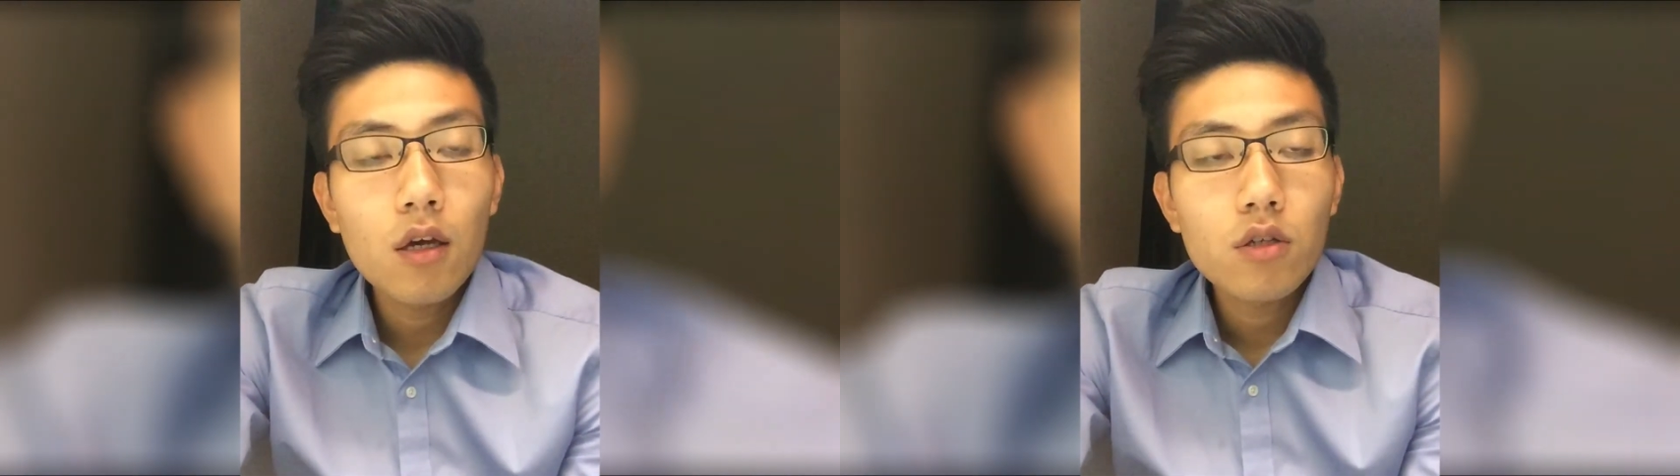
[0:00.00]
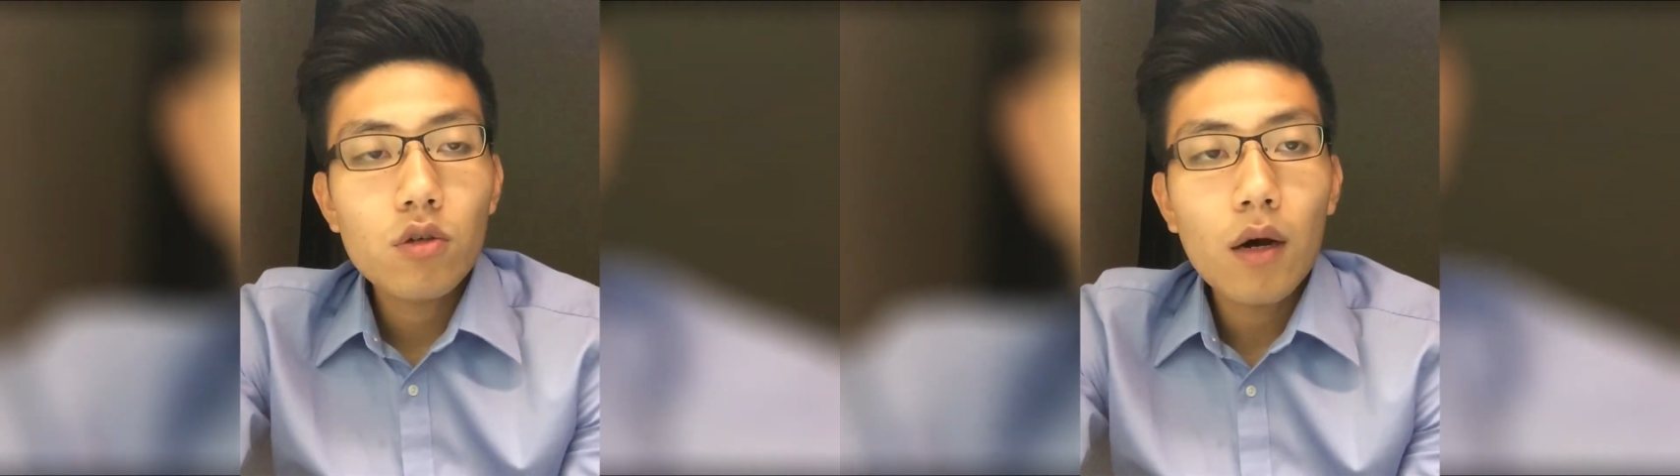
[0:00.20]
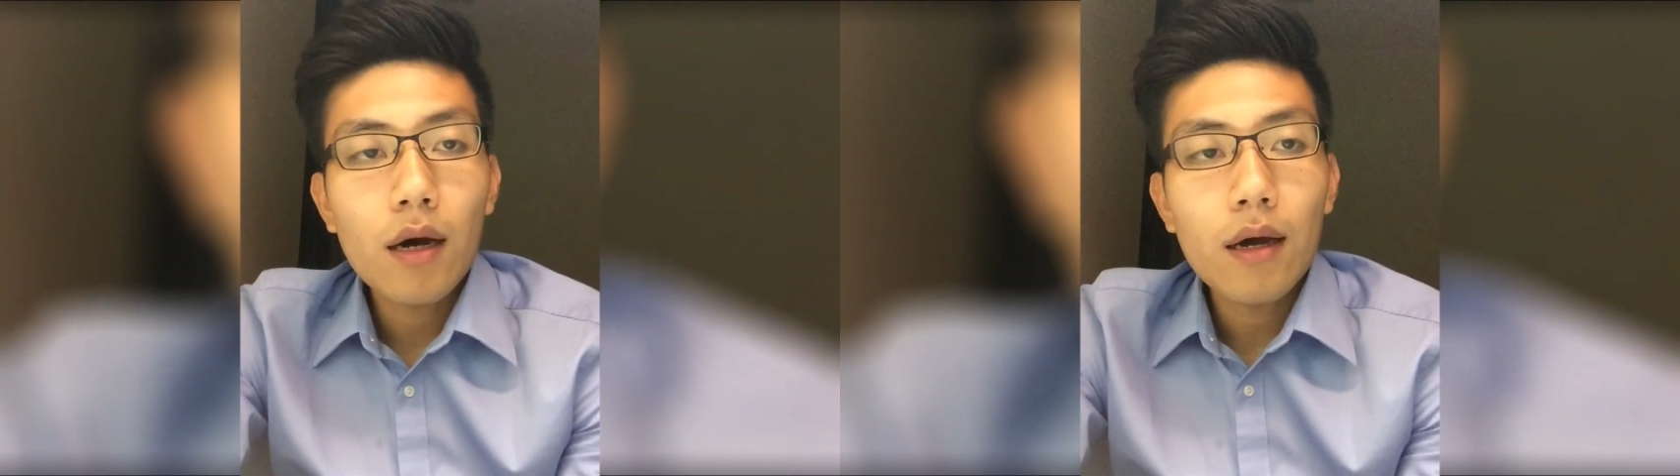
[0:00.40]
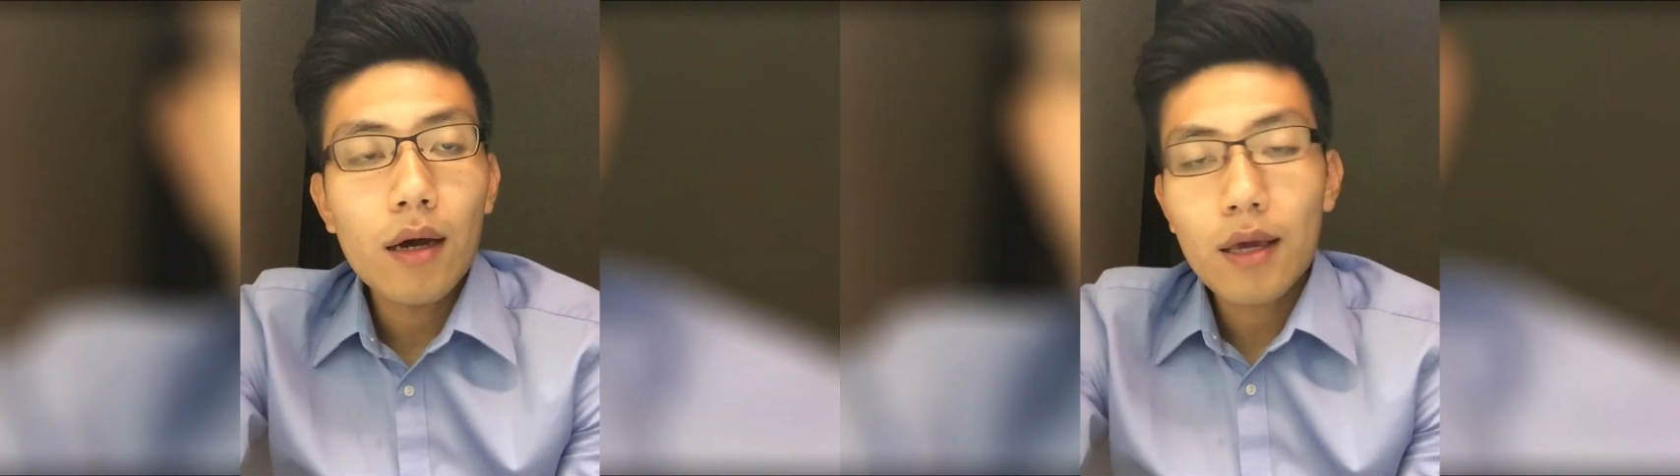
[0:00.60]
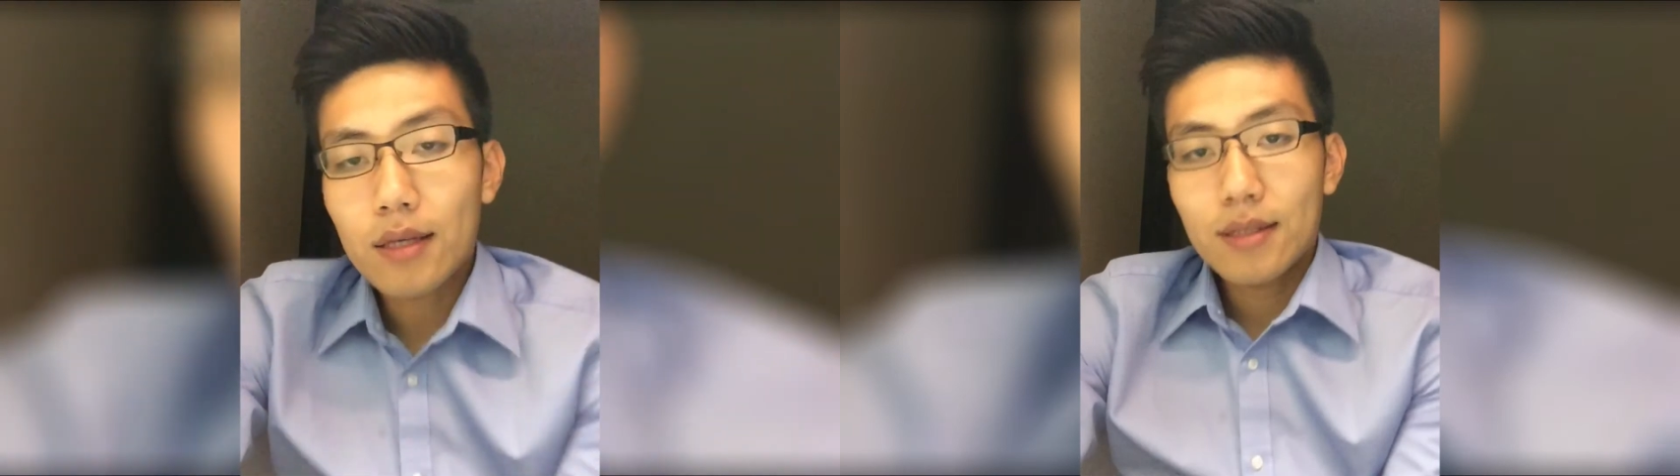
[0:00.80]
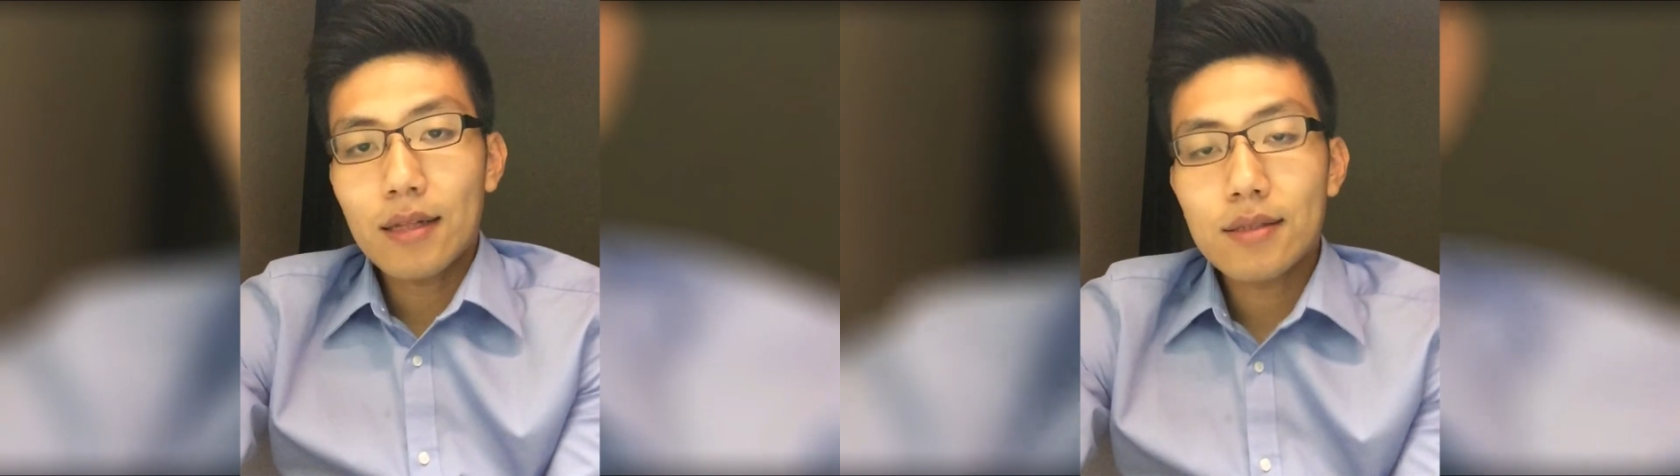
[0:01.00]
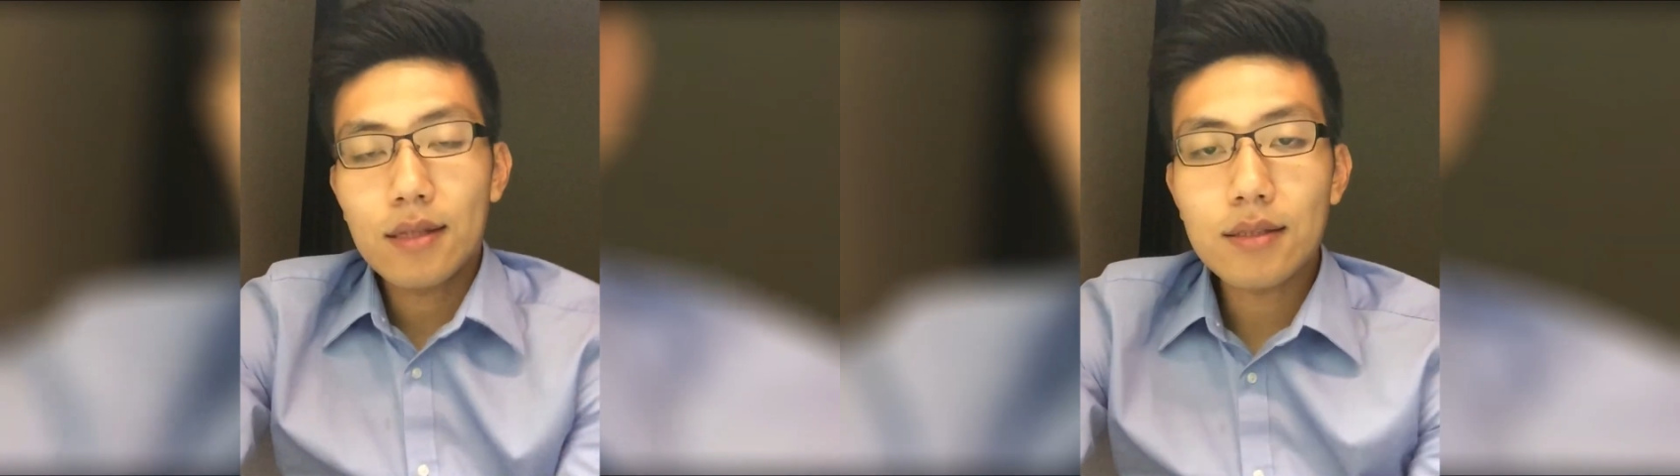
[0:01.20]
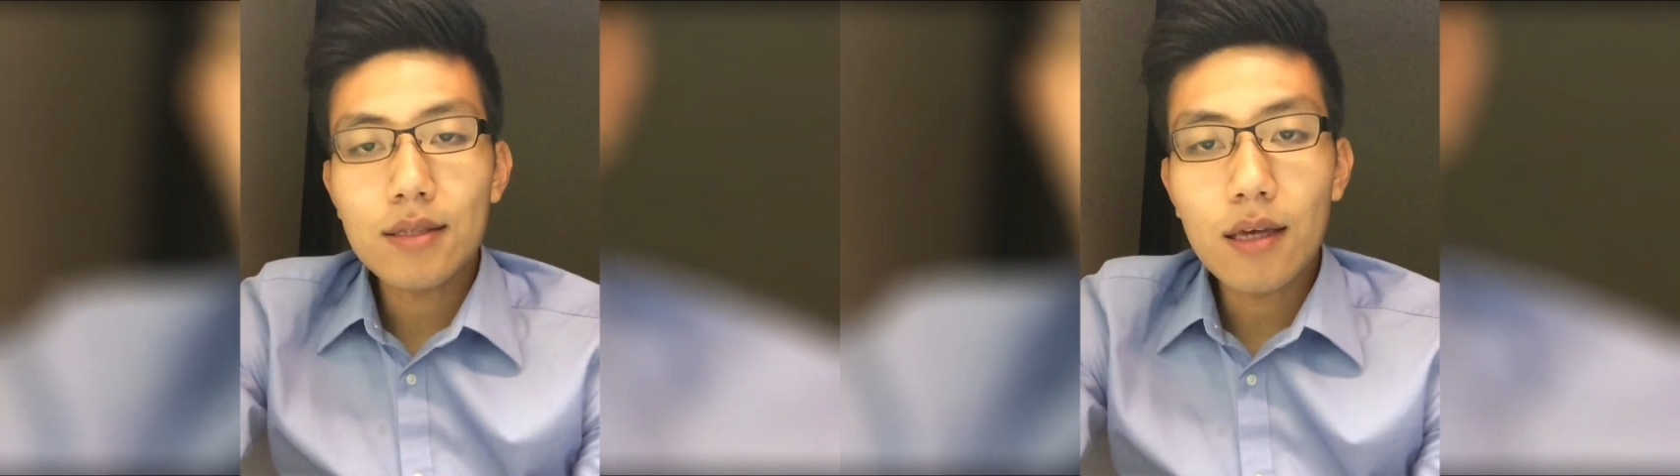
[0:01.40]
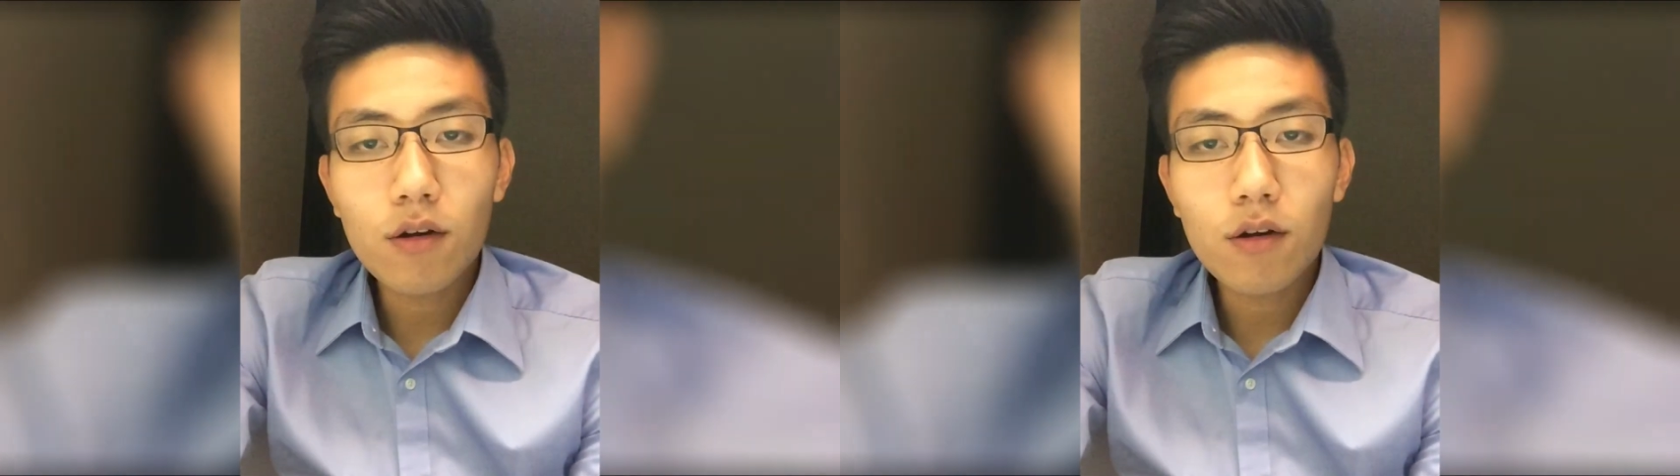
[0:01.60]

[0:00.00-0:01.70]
So I guess that's the end